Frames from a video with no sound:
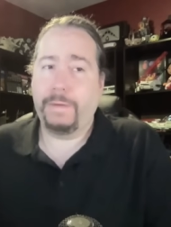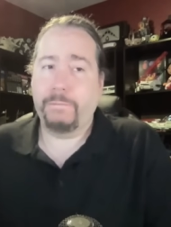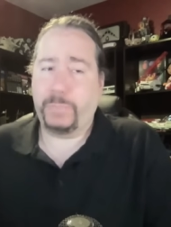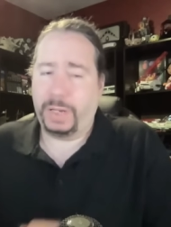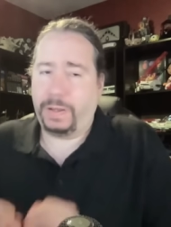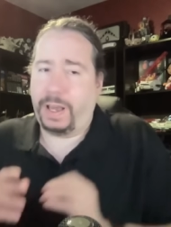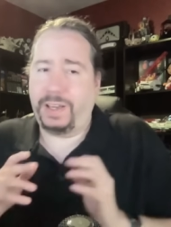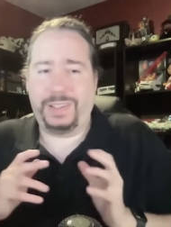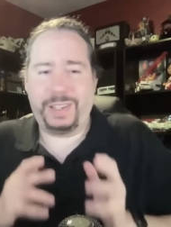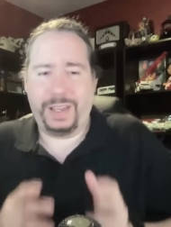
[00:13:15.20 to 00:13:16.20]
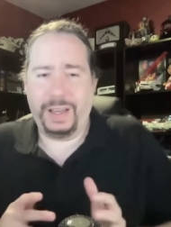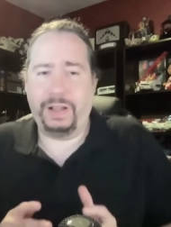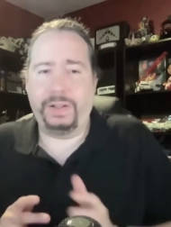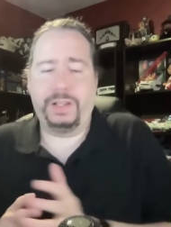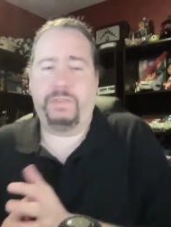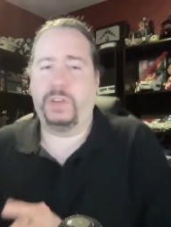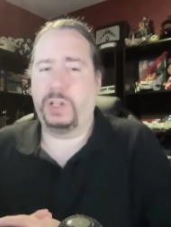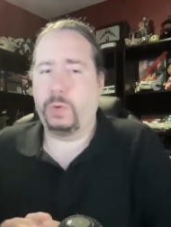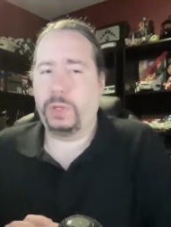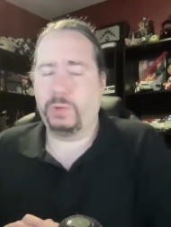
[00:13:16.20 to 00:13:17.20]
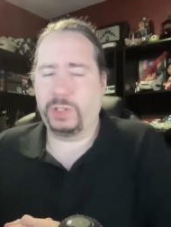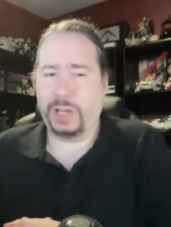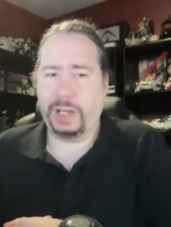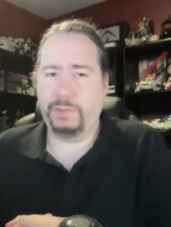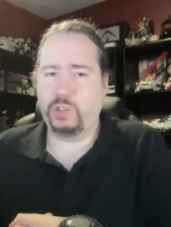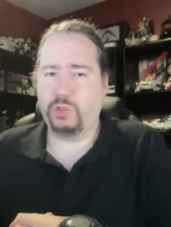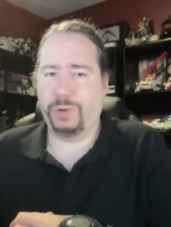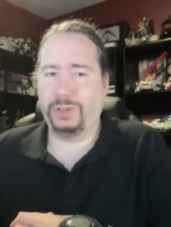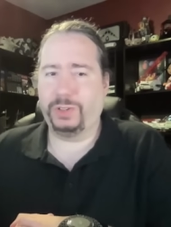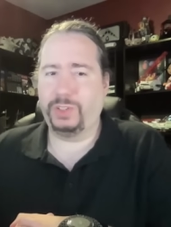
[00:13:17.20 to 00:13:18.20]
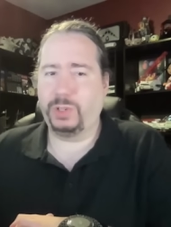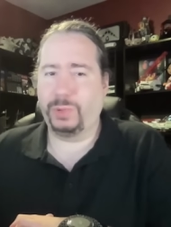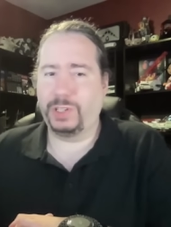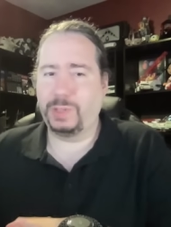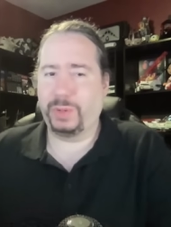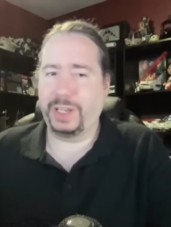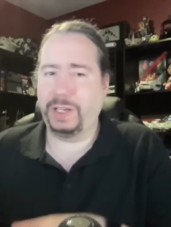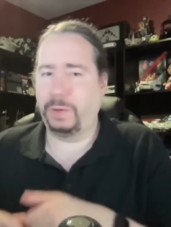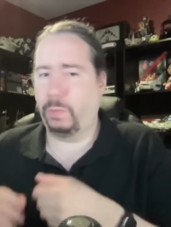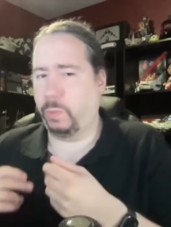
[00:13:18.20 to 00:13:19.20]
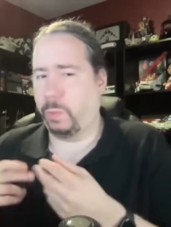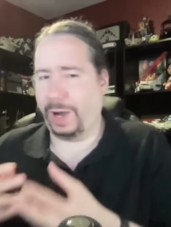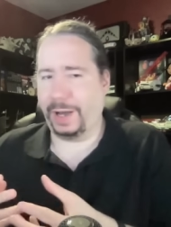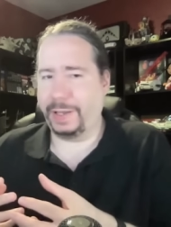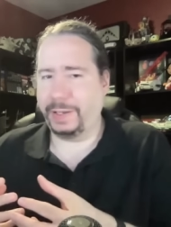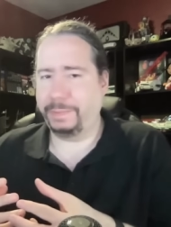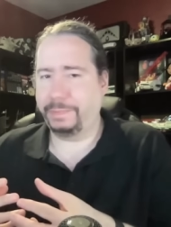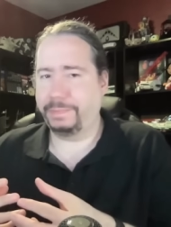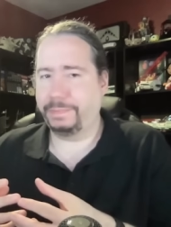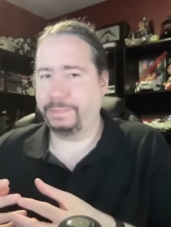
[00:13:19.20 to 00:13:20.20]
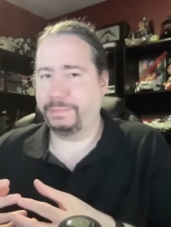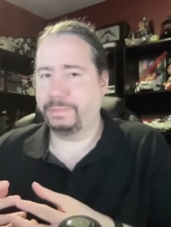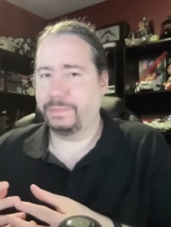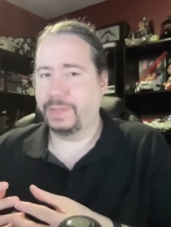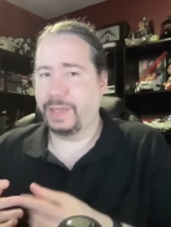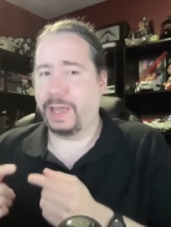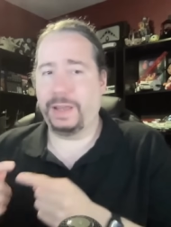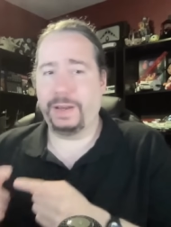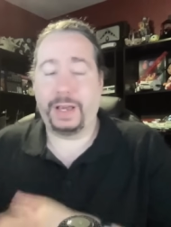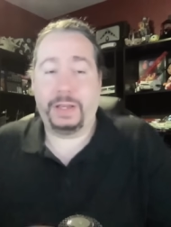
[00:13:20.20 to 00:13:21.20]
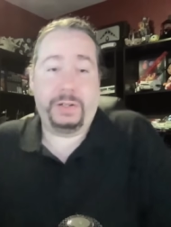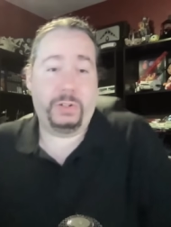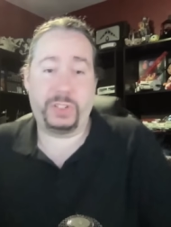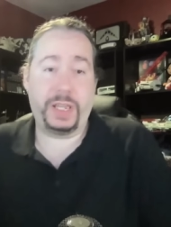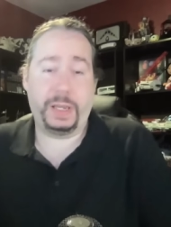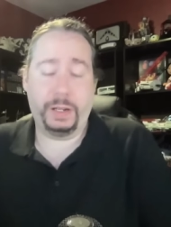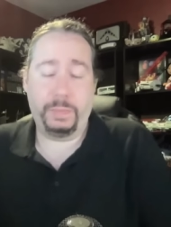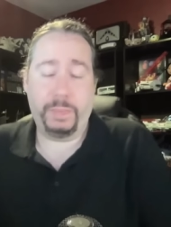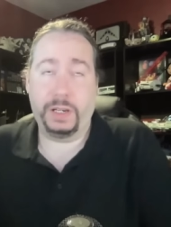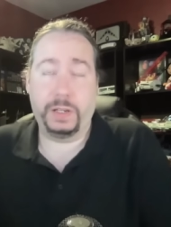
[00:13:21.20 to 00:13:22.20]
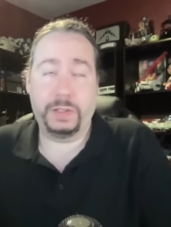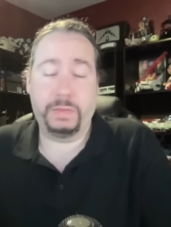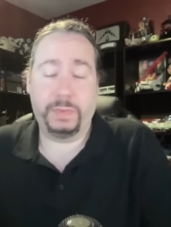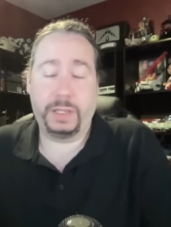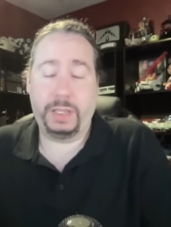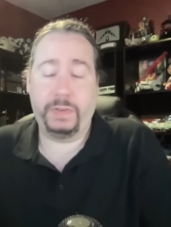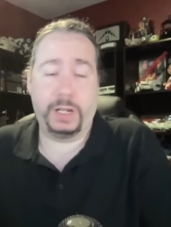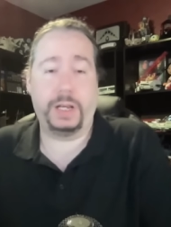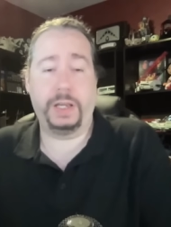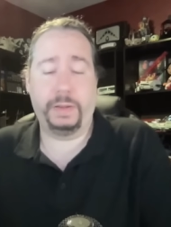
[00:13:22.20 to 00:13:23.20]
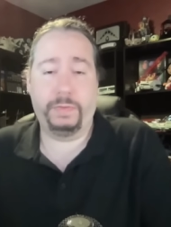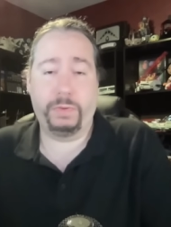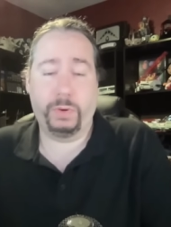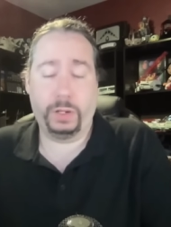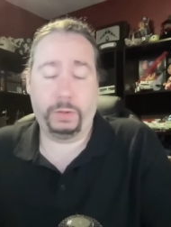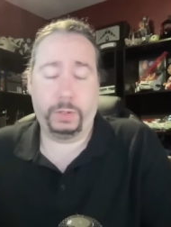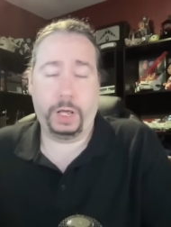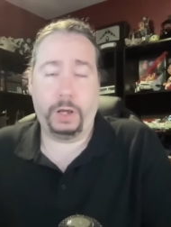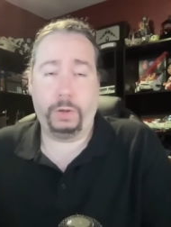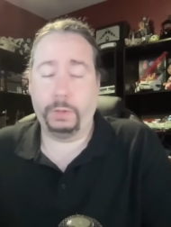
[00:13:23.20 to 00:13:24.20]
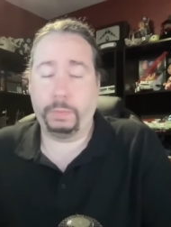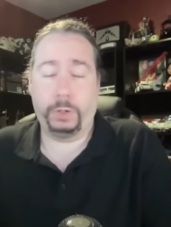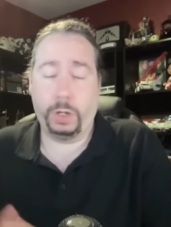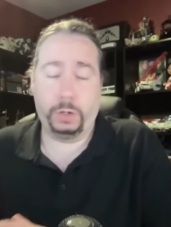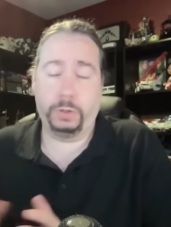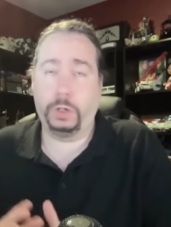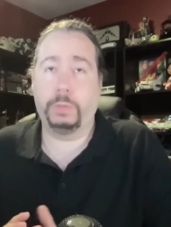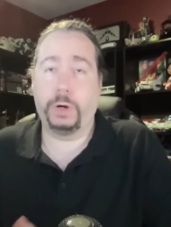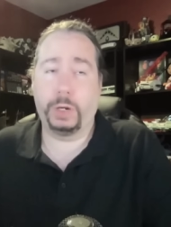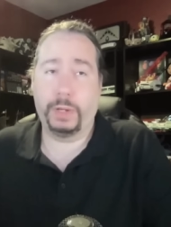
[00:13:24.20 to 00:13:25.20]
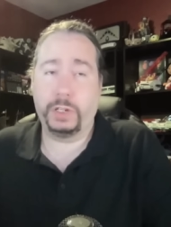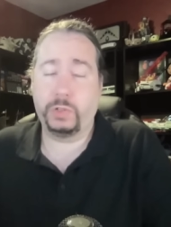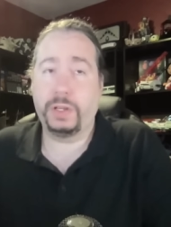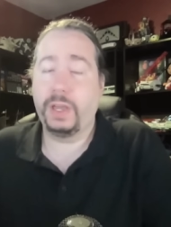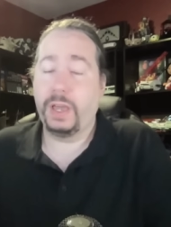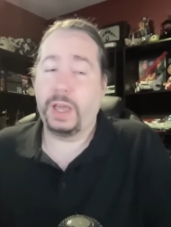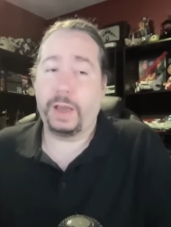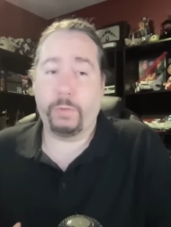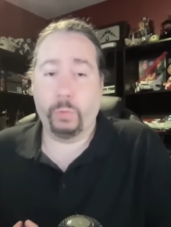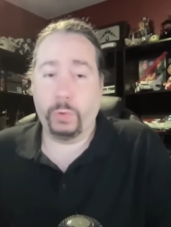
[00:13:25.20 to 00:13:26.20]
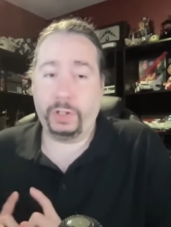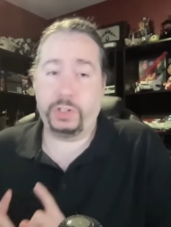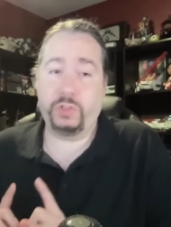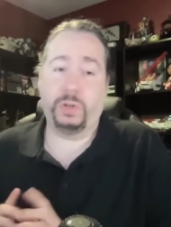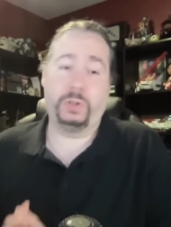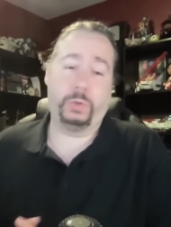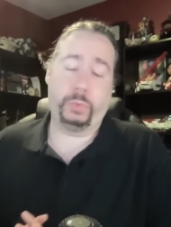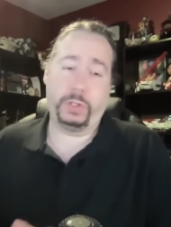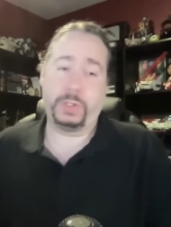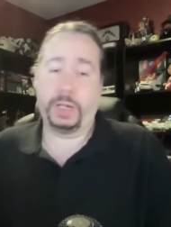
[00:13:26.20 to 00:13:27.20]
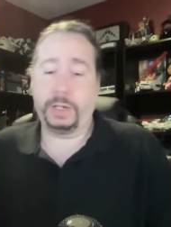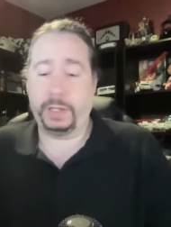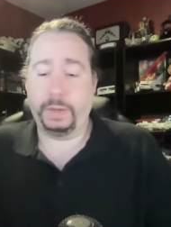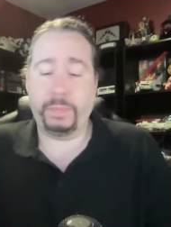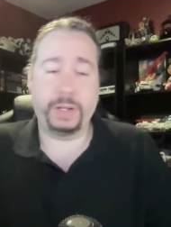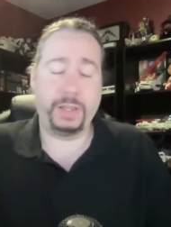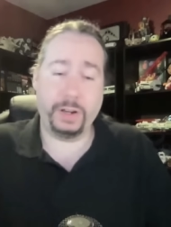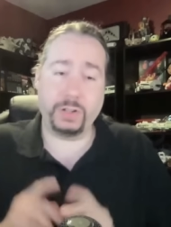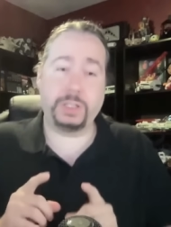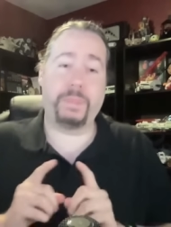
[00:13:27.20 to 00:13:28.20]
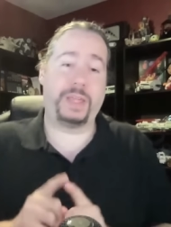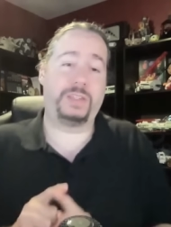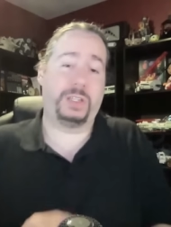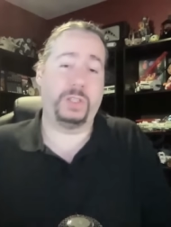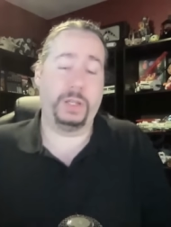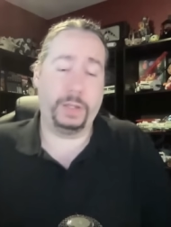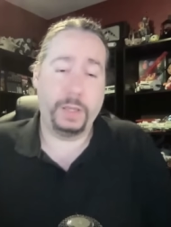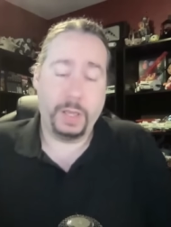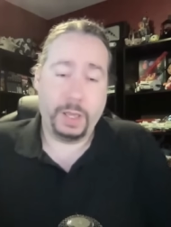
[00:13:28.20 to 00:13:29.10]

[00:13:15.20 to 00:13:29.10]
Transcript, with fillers: But I could tell in the video he was kind of struggling to explain why. And I understand because even I, for a long, long, long part of my history, have really struggled with this idea. But here's the basic thing